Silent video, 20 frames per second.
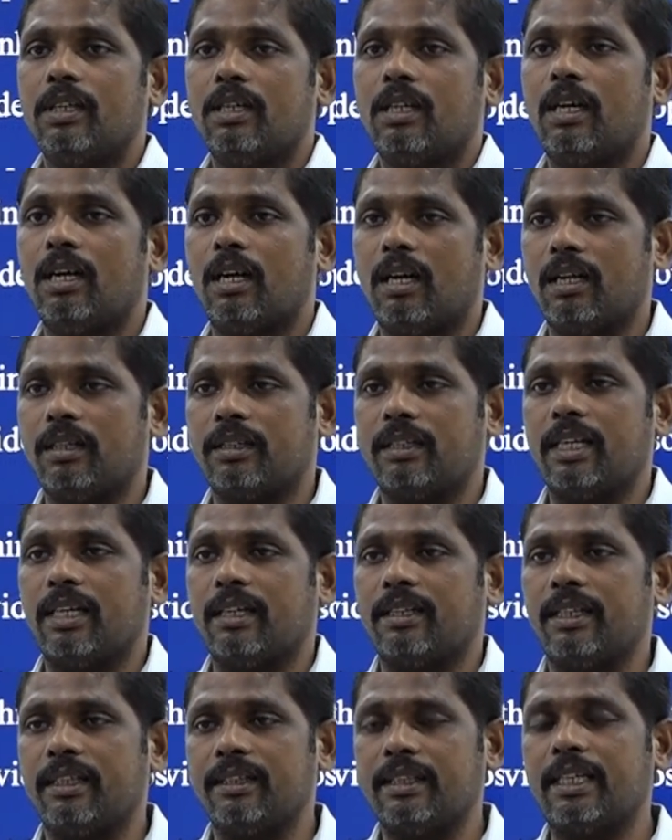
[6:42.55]

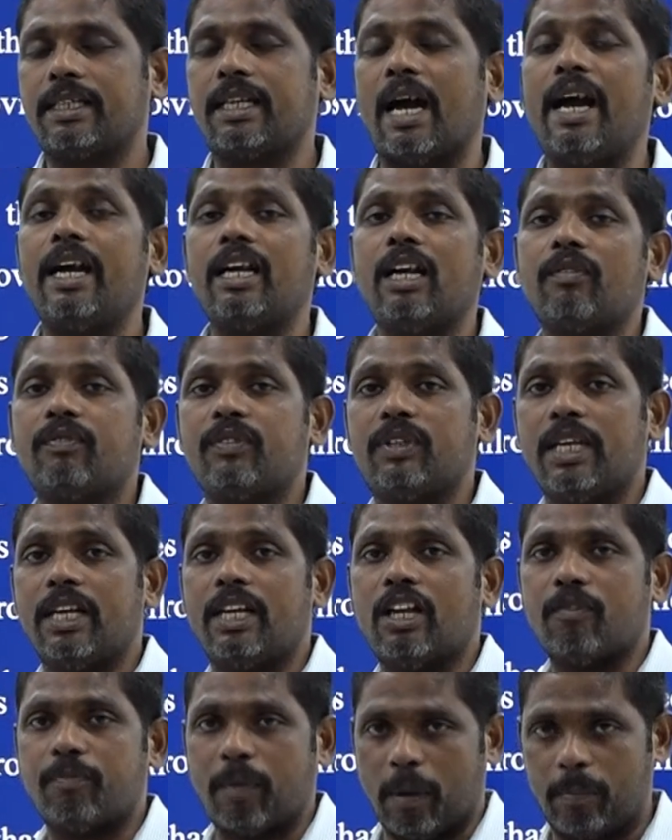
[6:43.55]
the kind of
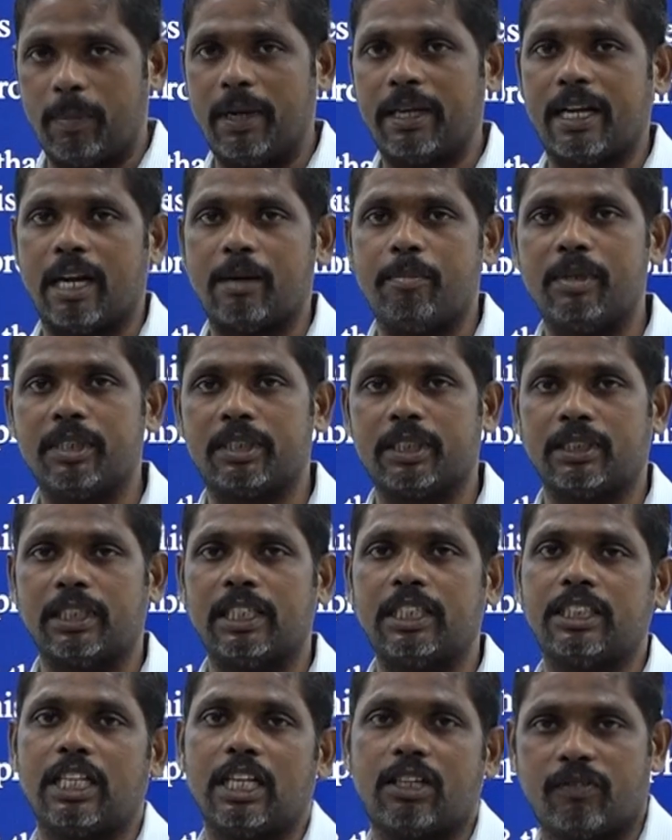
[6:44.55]
theory of public administration that
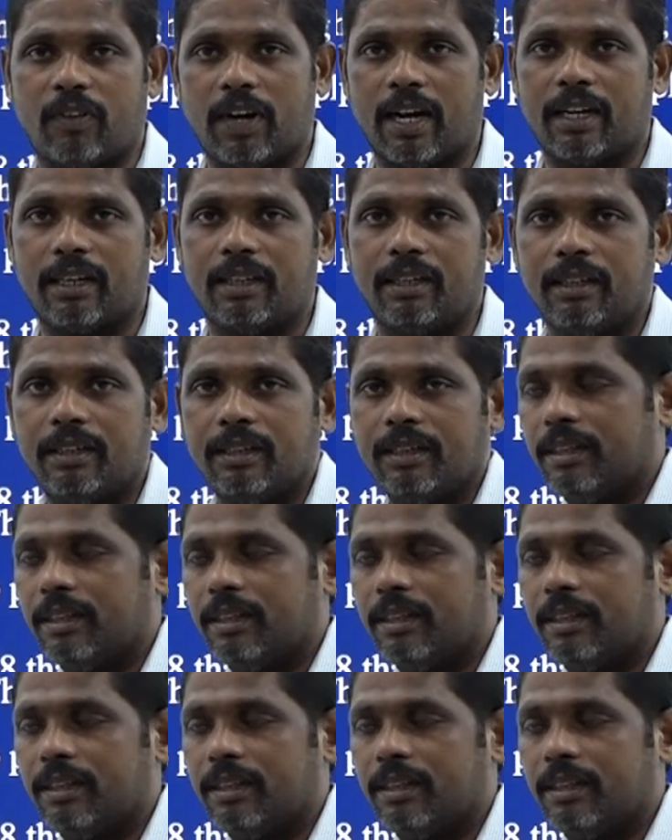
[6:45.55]
is required.